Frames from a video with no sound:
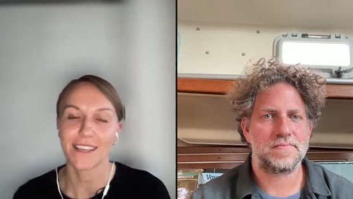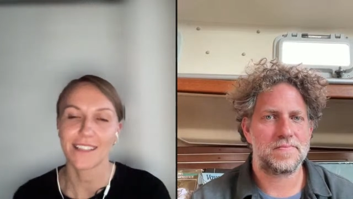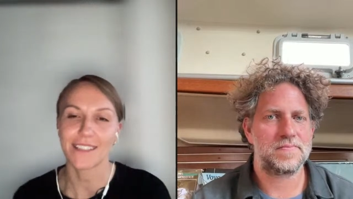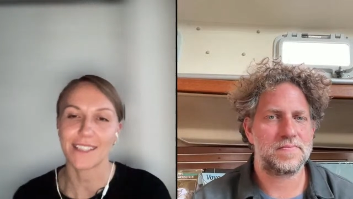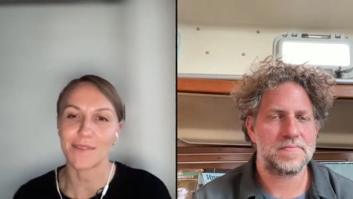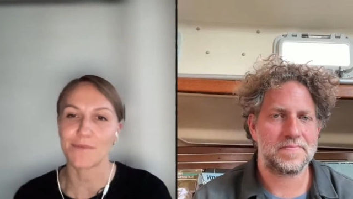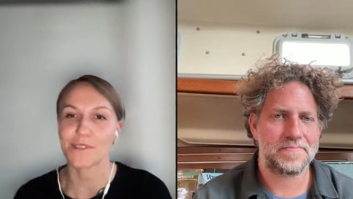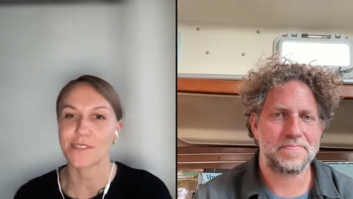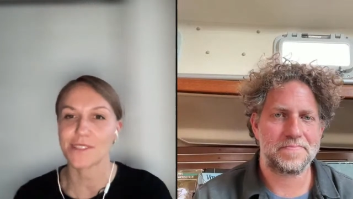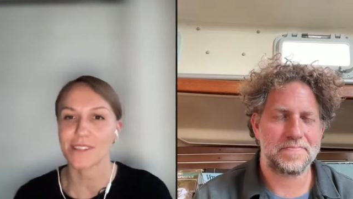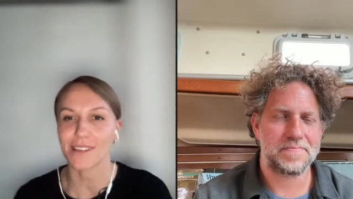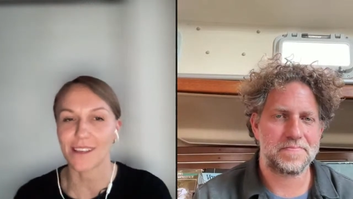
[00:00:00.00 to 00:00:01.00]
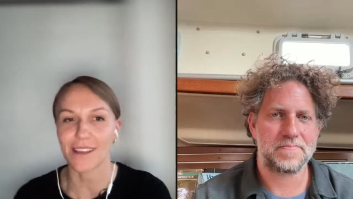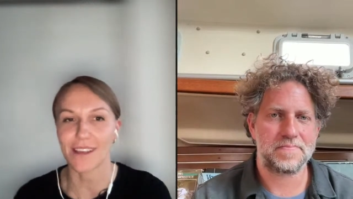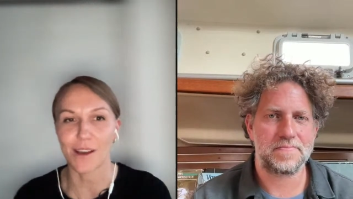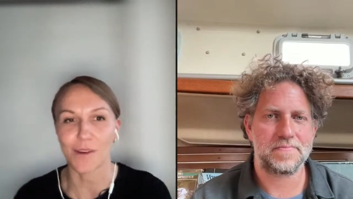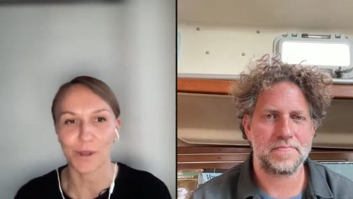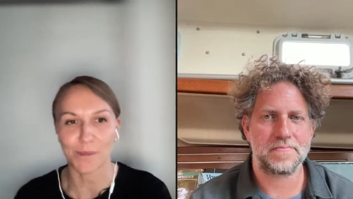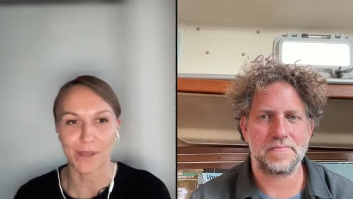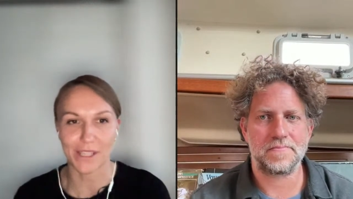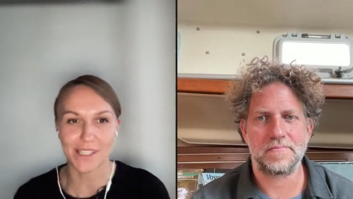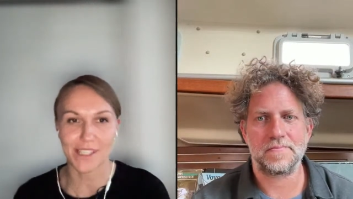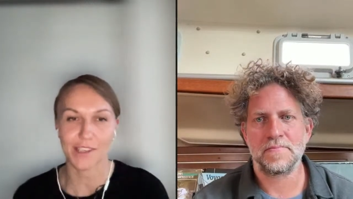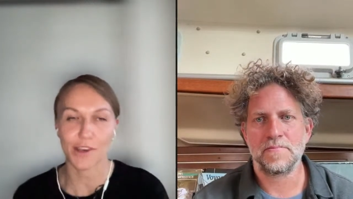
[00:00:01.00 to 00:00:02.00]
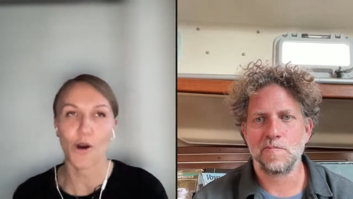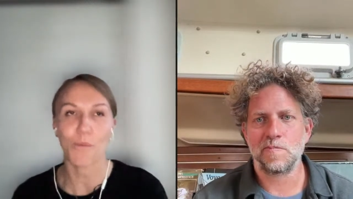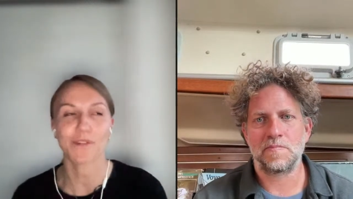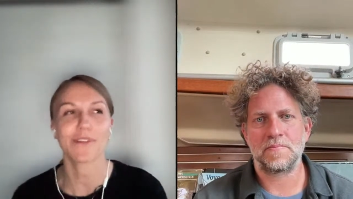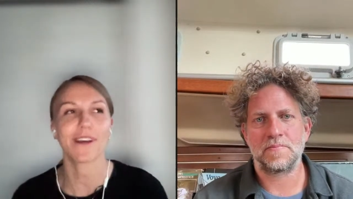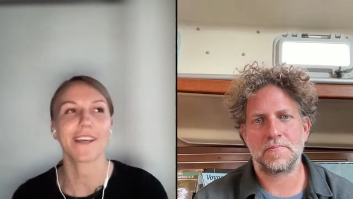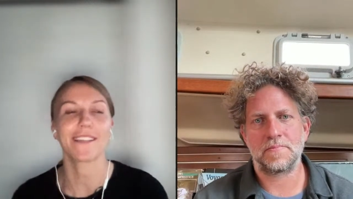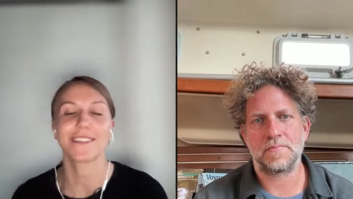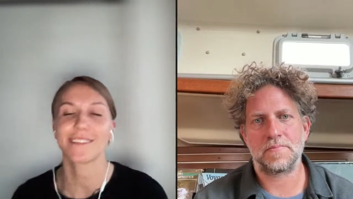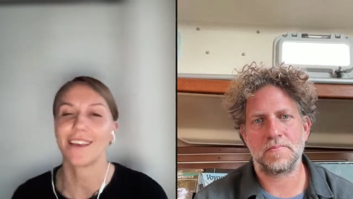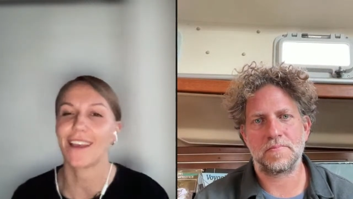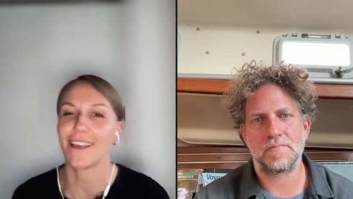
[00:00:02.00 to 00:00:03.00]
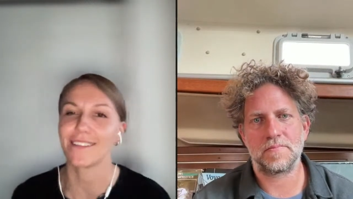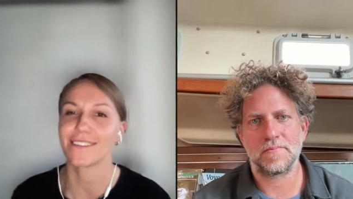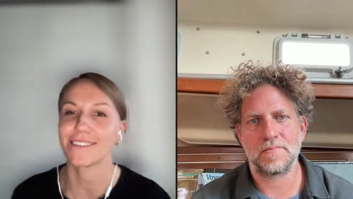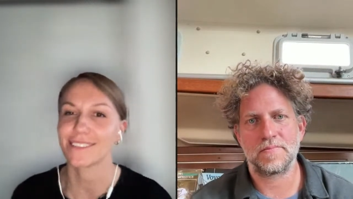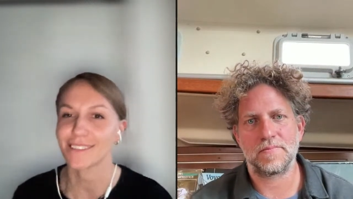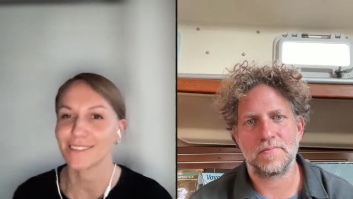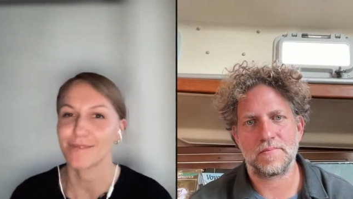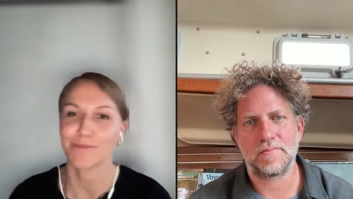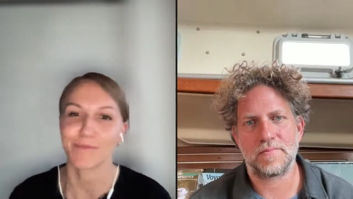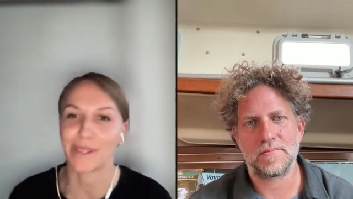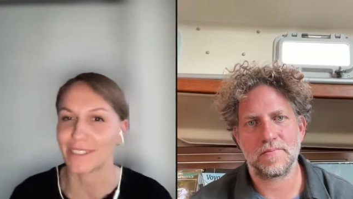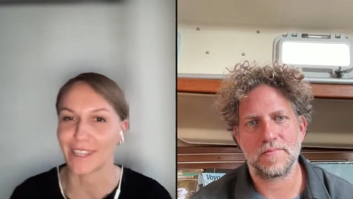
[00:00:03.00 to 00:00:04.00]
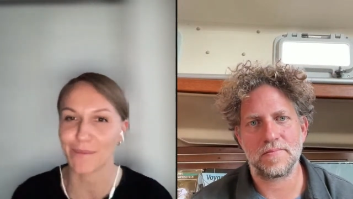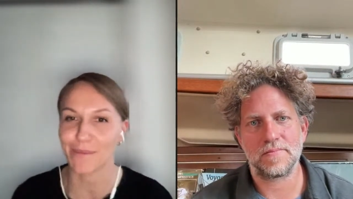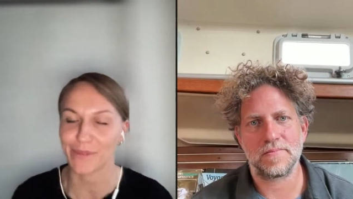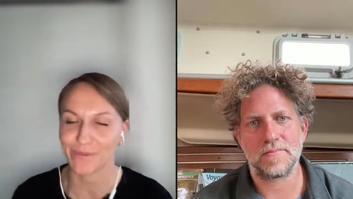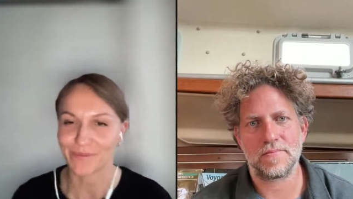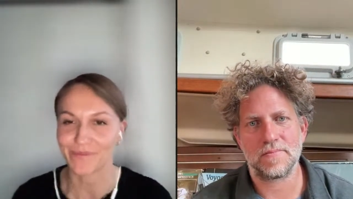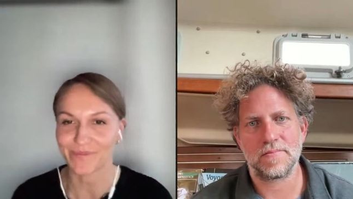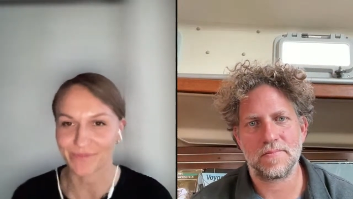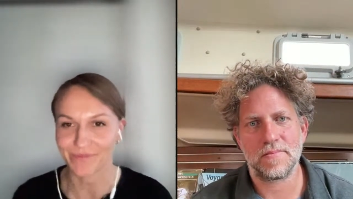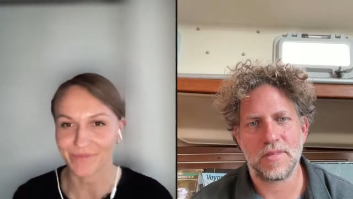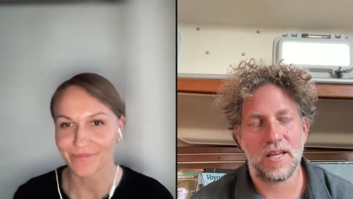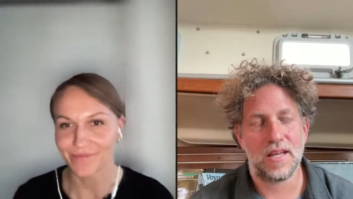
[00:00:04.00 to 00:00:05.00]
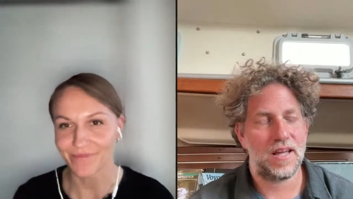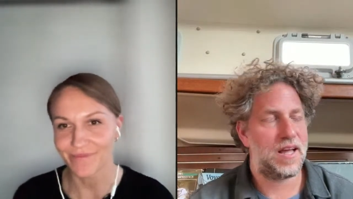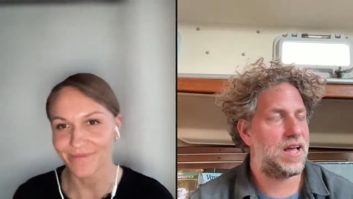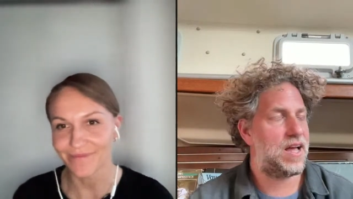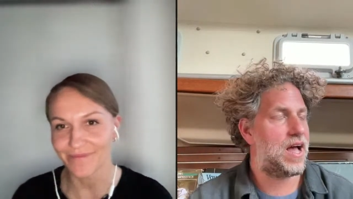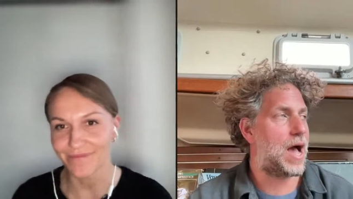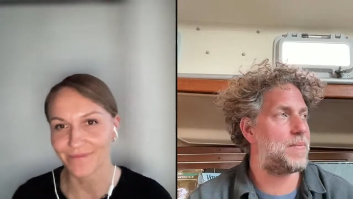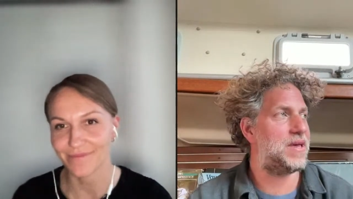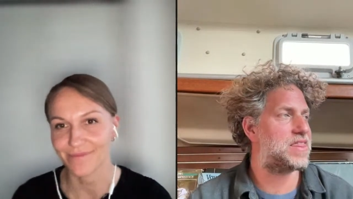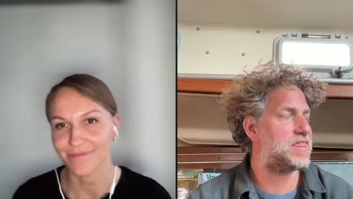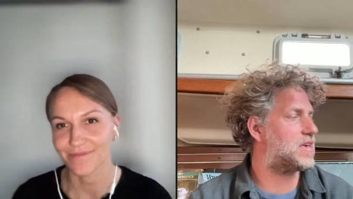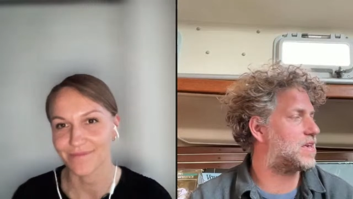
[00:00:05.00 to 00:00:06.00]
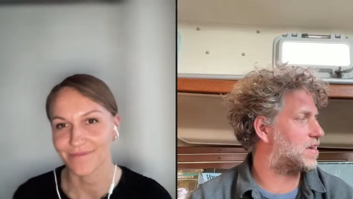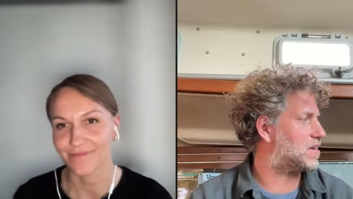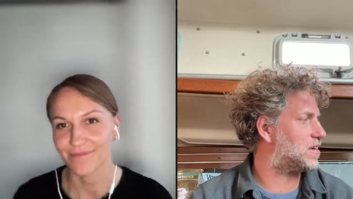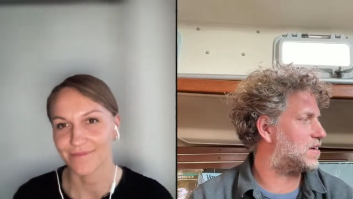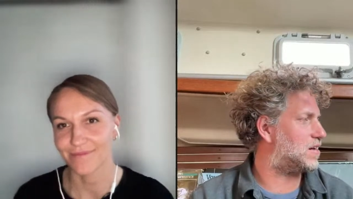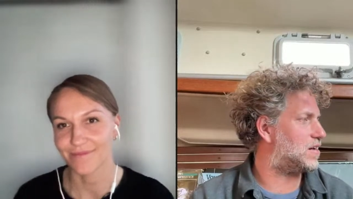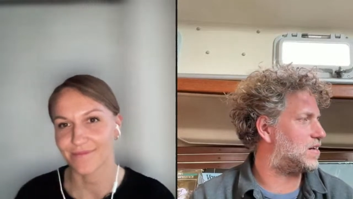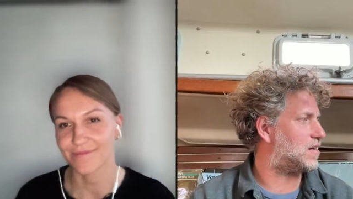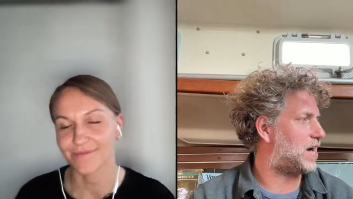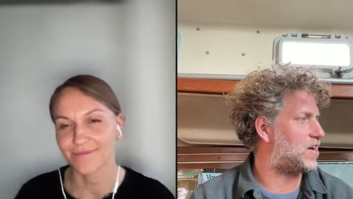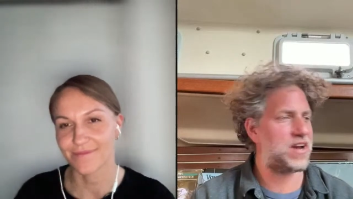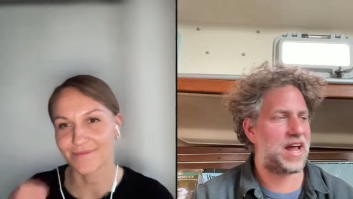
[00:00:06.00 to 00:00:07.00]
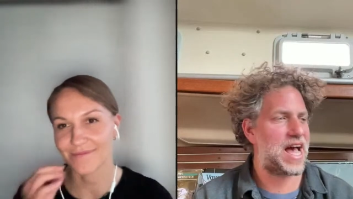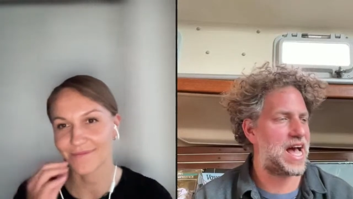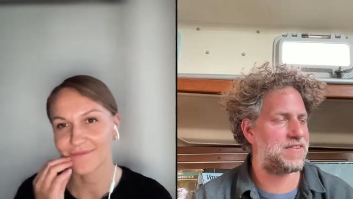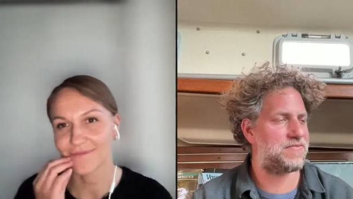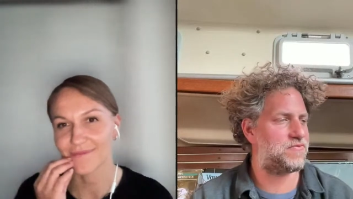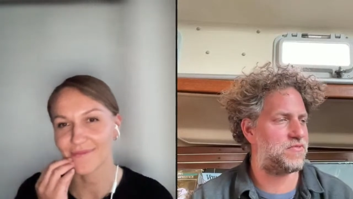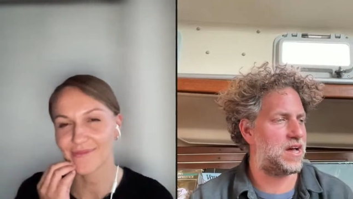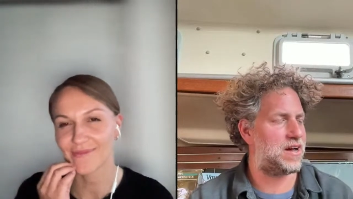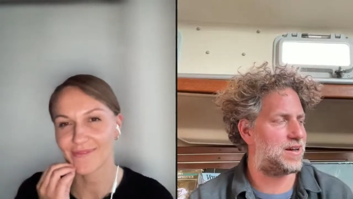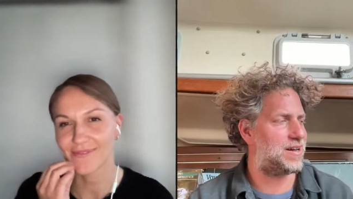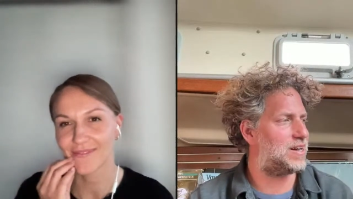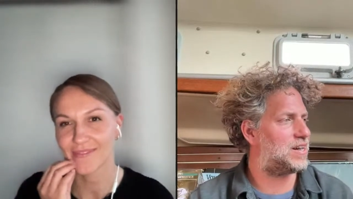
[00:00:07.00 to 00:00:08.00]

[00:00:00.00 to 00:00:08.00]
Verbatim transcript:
Speaker 1: teams uh, will basically operate and build up?
Speaker 2: I mean, I think I don't have uh,